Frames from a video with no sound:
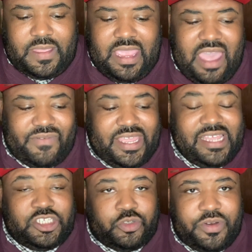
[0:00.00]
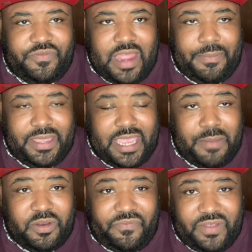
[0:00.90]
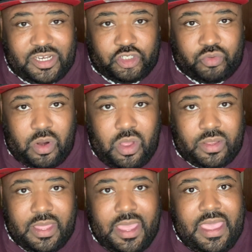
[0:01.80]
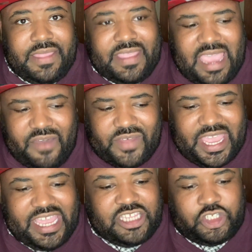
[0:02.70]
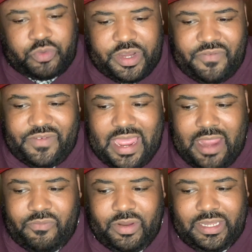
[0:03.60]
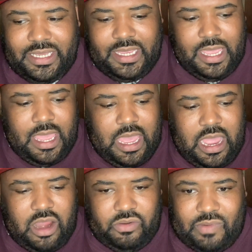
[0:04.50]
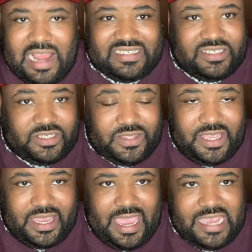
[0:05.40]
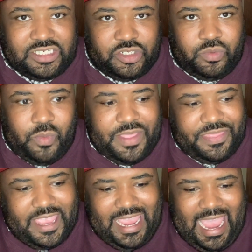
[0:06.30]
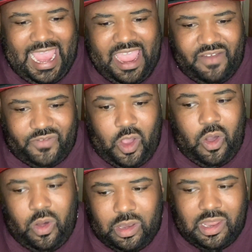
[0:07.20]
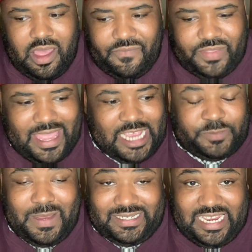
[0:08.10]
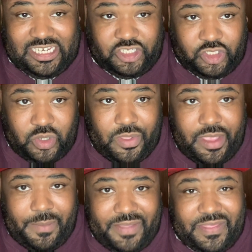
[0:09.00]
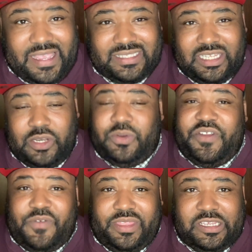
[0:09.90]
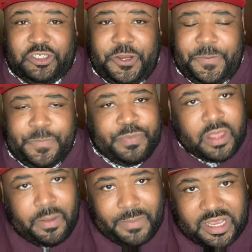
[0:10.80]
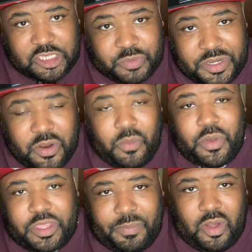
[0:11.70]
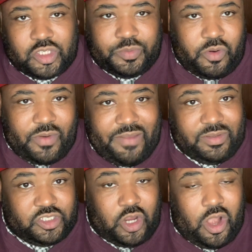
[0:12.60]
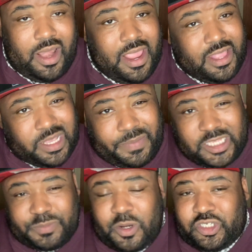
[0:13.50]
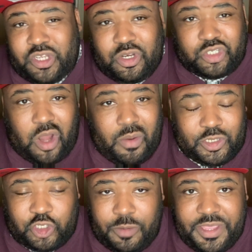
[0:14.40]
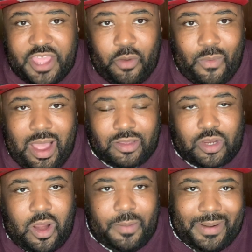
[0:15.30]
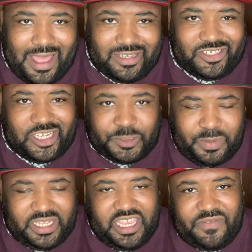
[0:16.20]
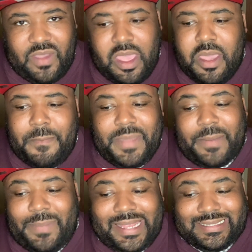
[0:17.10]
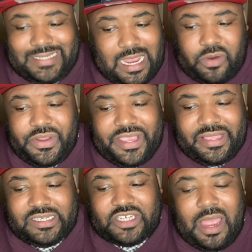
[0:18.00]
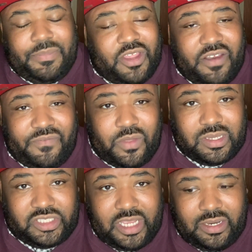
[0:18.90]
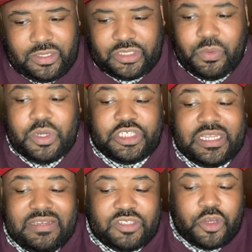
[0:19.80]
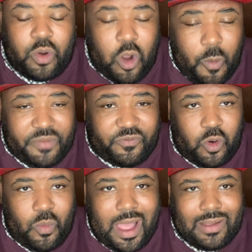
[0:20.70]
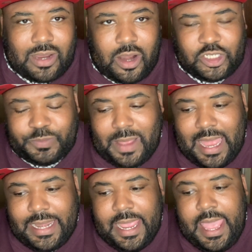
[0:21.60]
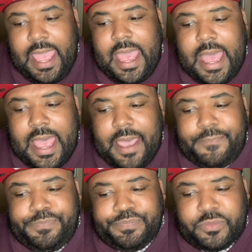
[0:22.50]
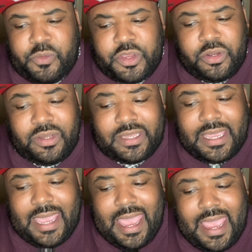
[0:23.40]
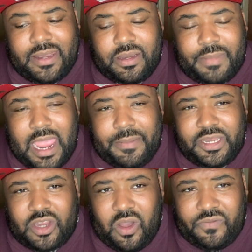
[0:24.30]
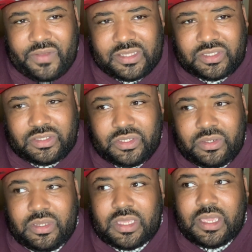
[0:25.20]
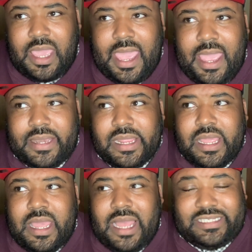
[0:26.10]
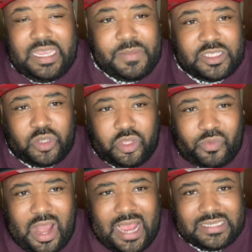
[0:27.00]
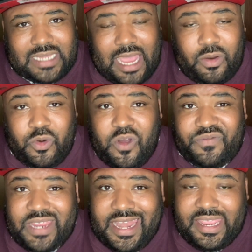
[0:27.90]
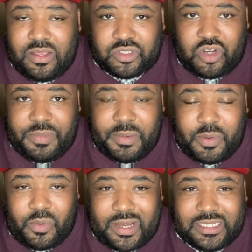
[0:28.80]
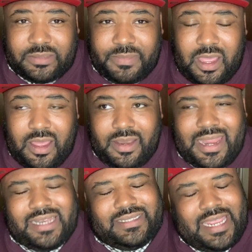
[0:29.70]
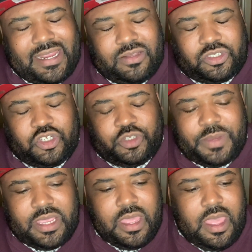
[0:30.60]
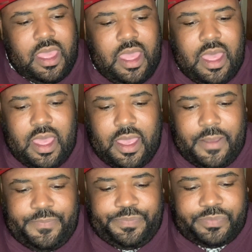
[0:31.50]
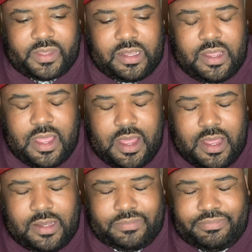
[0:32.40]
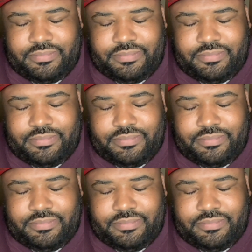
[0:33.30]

they have a history of not being able to finish strong. They have a history of not really uh, rising to the occasion when they have all of the expectations on them. I think it's a little different this year because we know what the Baltimore Ravens are. The Pittsburgh Steelers are always going to be that wild card, but I just believe Big Ben's not going to get the job done for the Steelers, which leaves the door open for a wild card spot. Um, when you're looking at the Miami Dolphins, you're looking at a team that's on the rise. I don't know if Tannehill's going to be able to work his, uh, not a Tannehill, excuse me, um, uh,